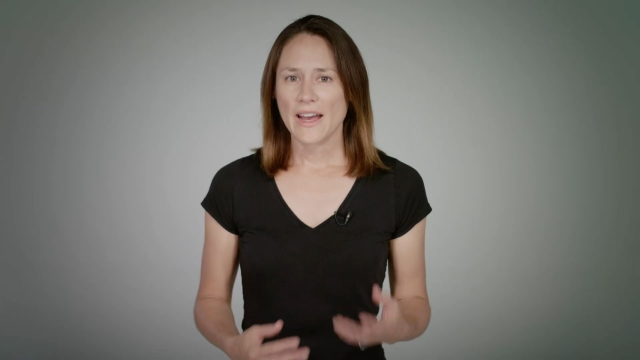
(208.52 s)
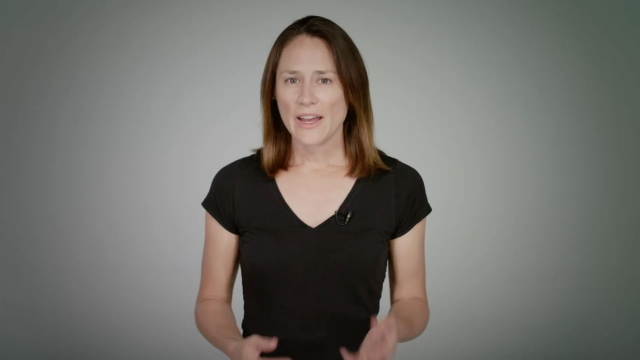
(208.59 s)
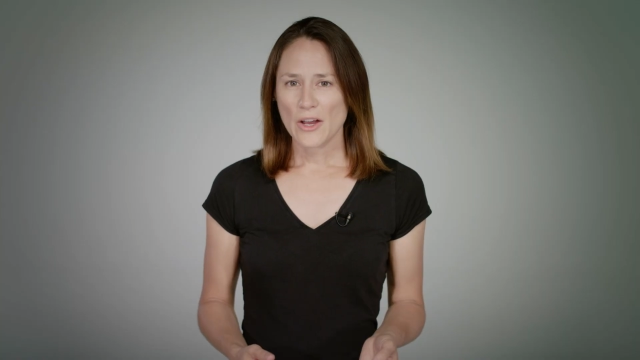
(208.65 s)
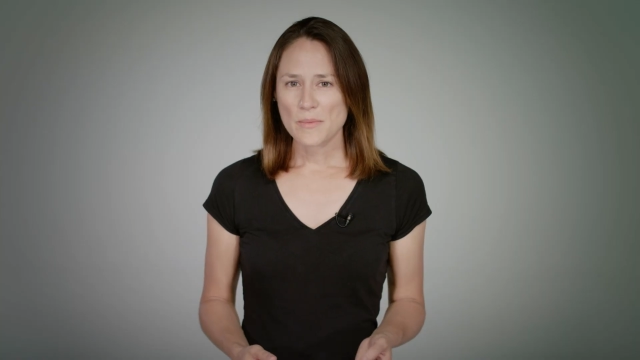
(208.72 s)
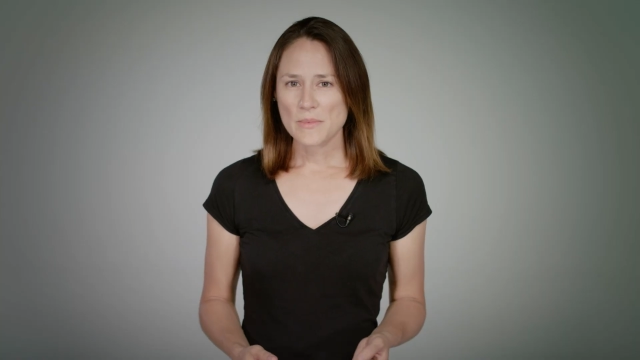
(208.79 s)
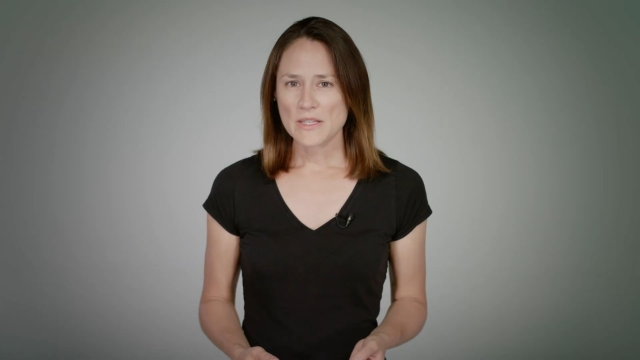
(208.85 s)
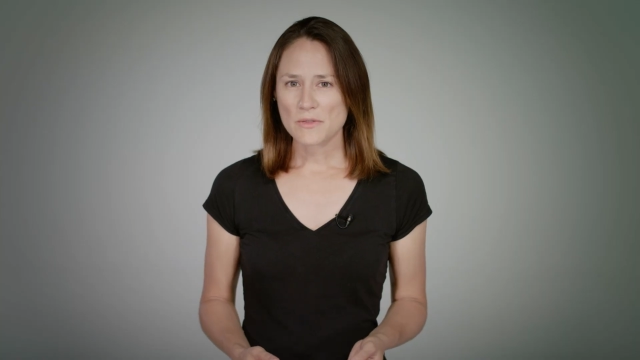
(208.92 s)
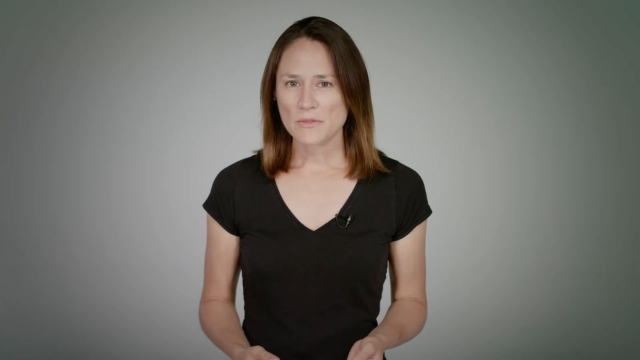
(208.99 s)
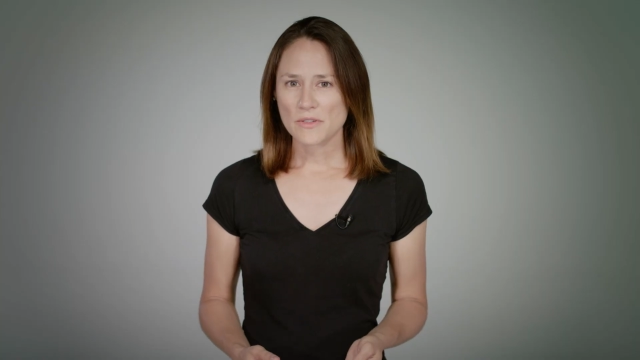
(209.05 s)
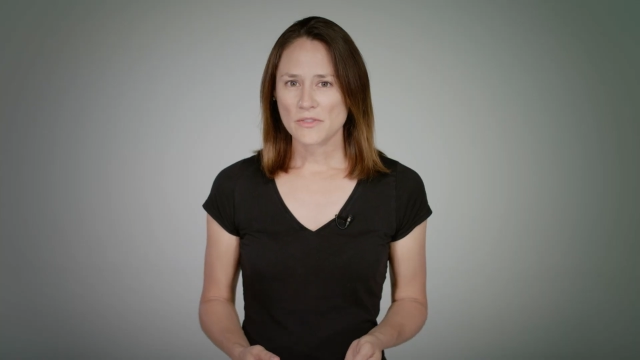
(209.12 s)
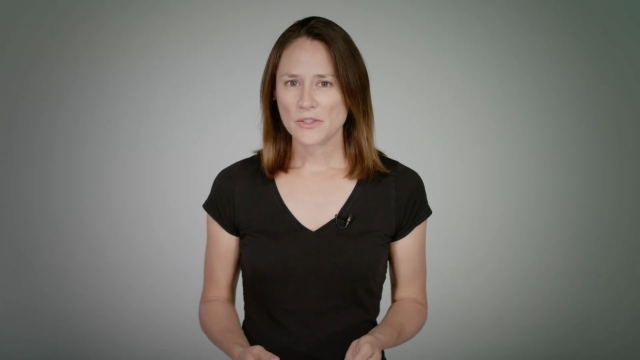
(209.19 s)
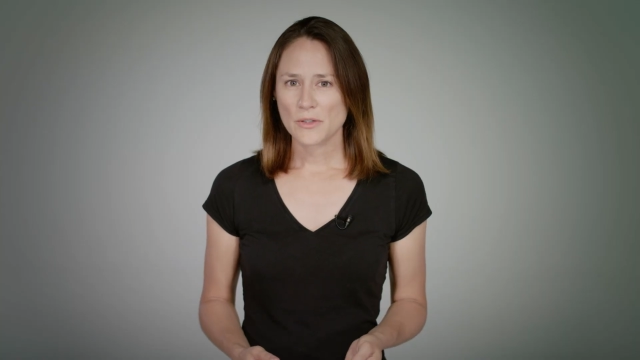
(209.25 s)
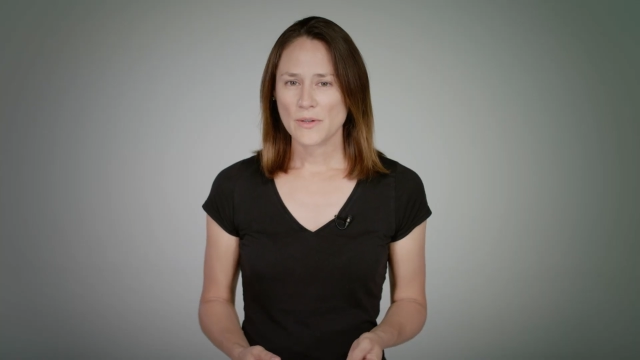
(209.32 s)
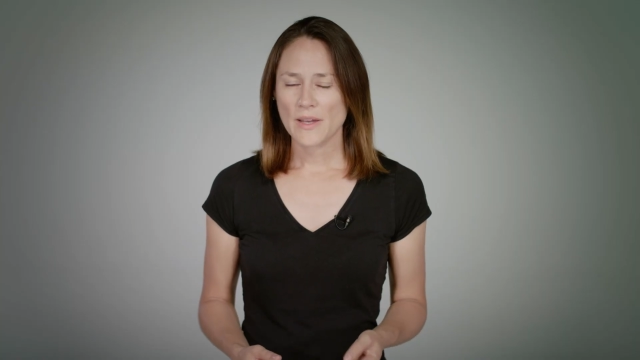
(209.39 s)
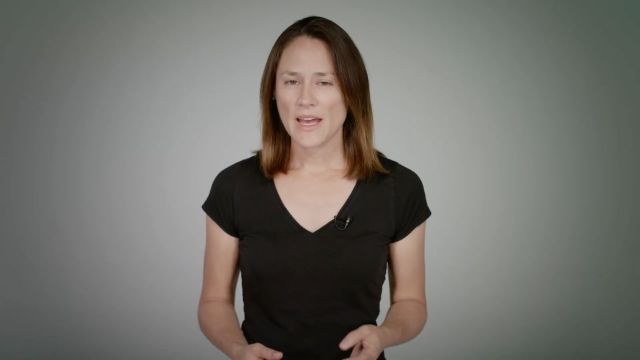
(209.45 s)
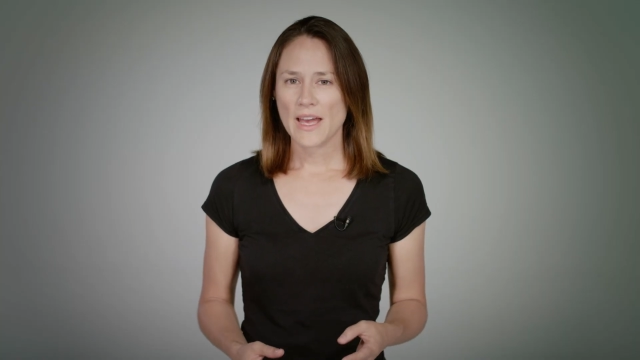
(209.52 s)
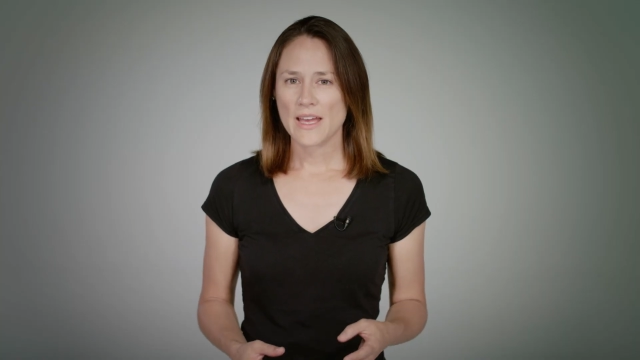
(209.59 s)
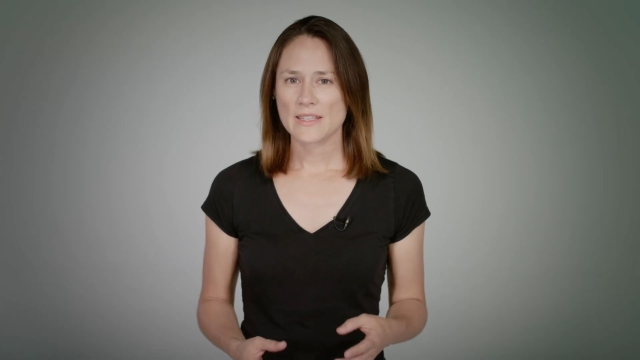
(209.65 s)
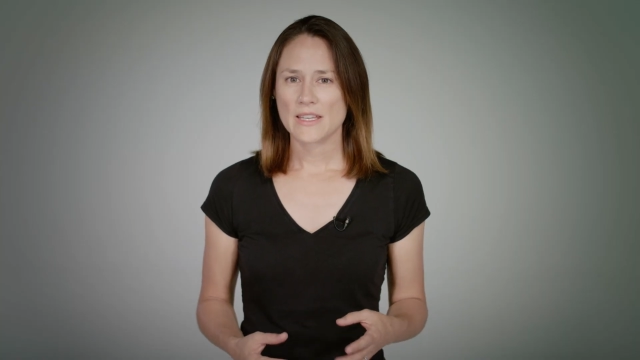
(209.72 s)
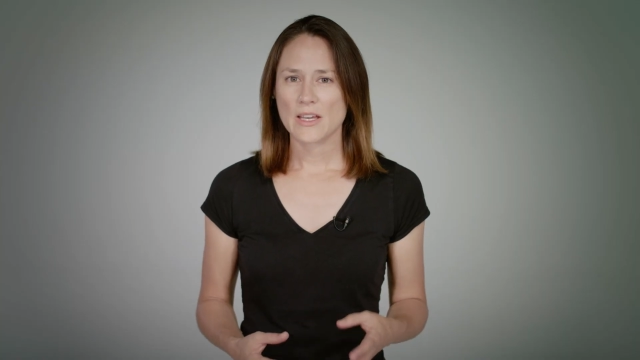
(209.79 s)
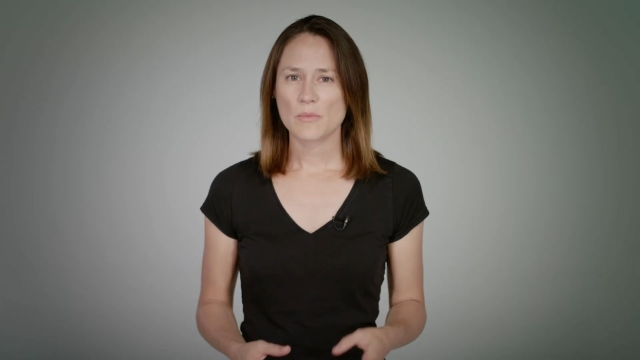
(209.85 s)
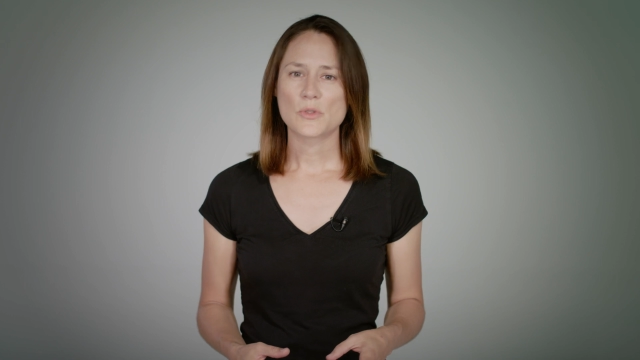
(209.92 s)
I hope this review
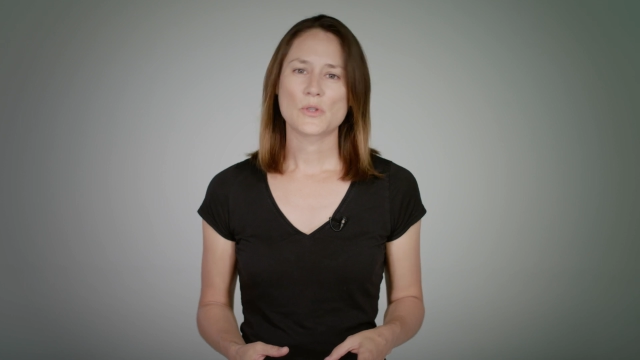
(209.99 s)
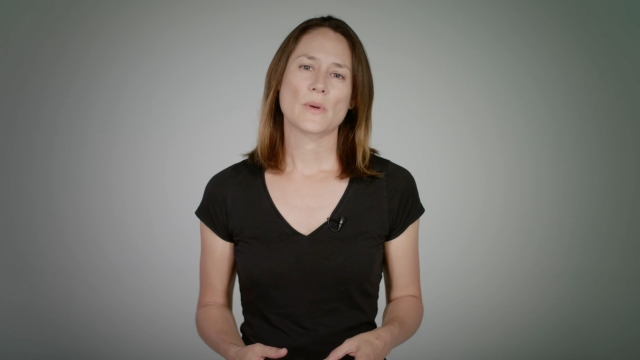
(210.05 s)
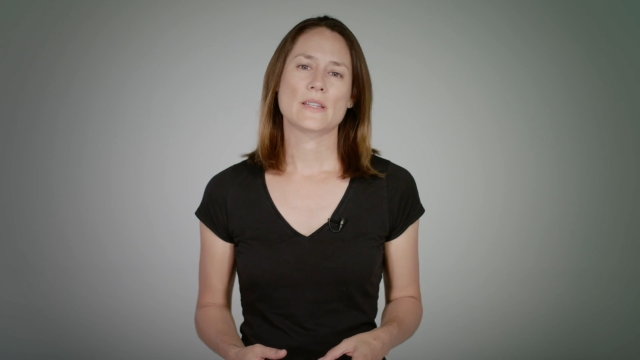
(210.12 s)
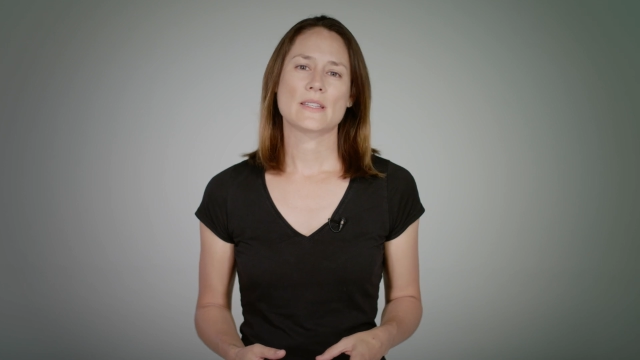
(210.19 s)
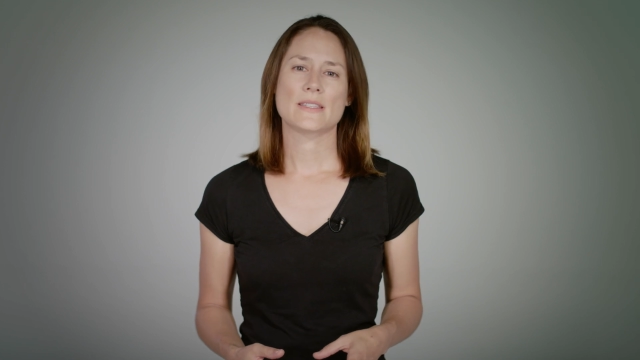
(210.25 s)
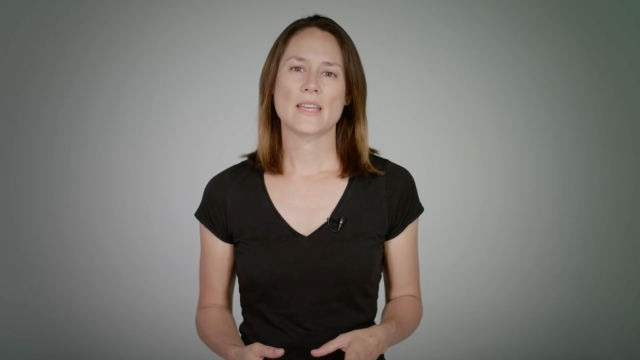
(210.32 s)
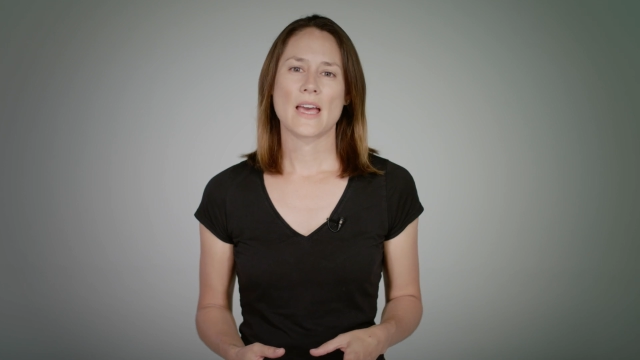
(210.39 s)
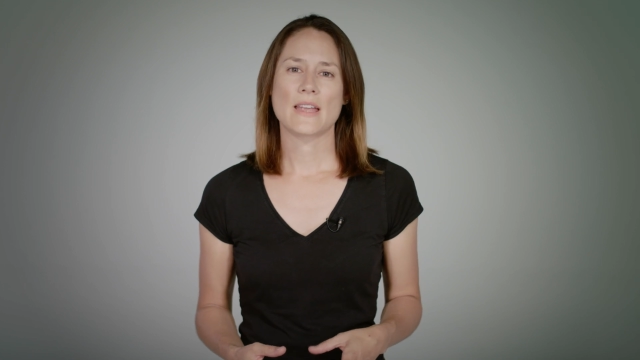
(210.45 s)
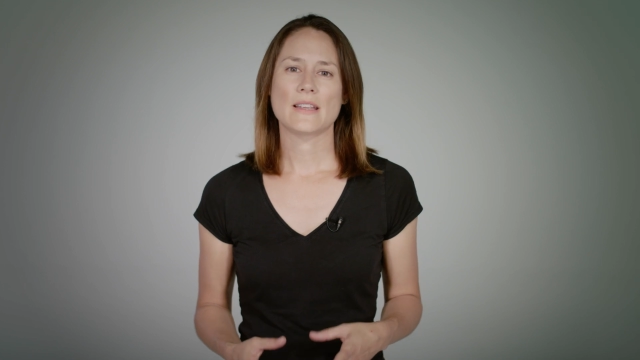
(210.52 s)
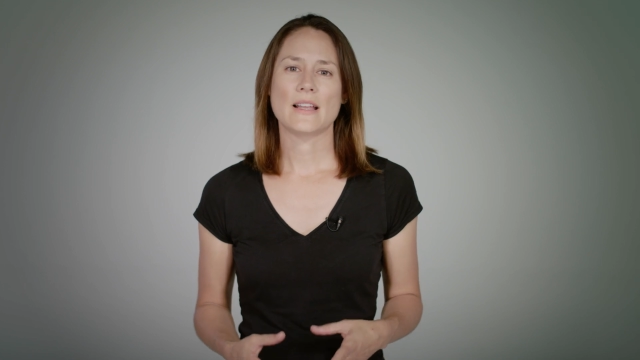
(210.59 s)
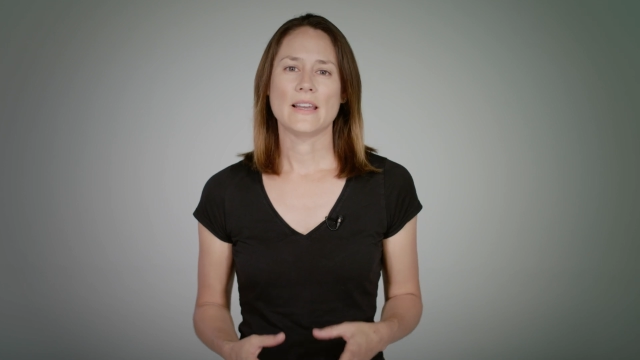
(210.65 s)
has helped you understand